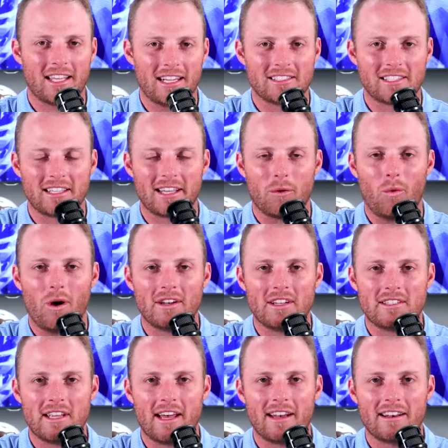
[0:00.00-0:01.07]
Can I say like 1 to
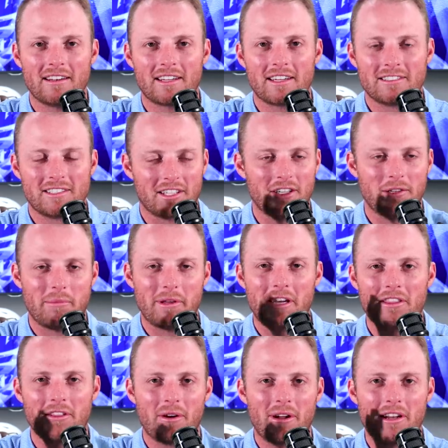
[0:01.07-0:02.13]
10? Because it could be
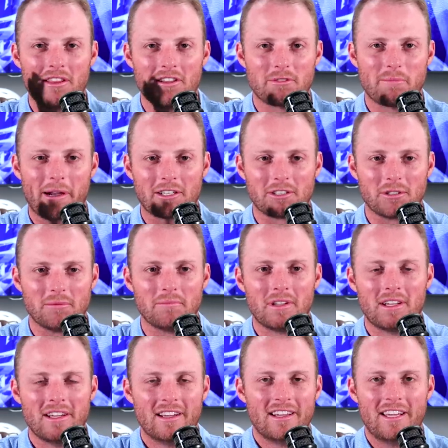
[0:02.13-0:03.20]
either end of the spectrum.
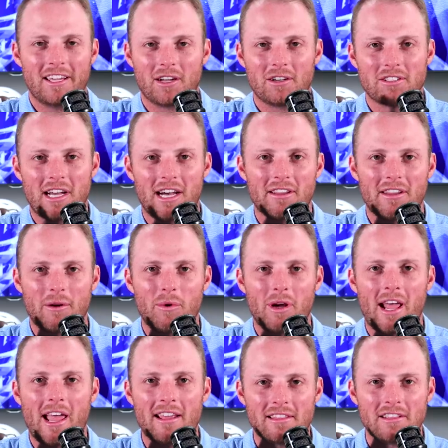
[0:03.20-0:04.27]
He goes out and they win
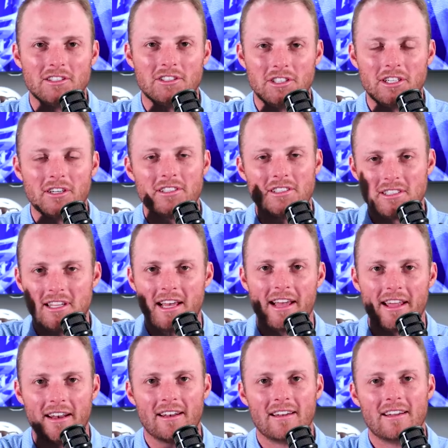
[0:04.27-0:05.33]
8 this year, it's a
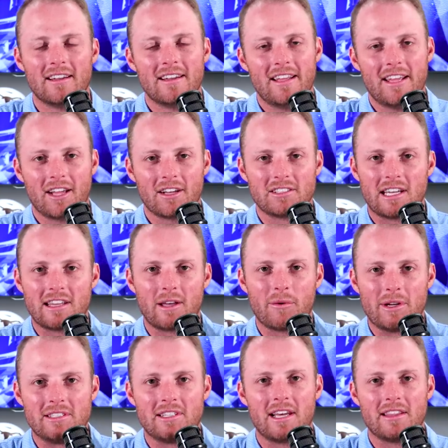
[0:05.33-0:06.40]
10. He goes out and they
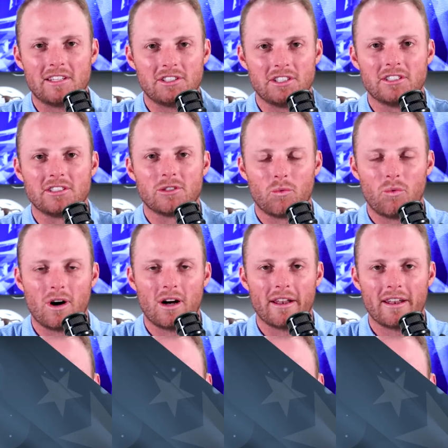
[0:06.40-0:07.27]
win 10 this year, it's a 1.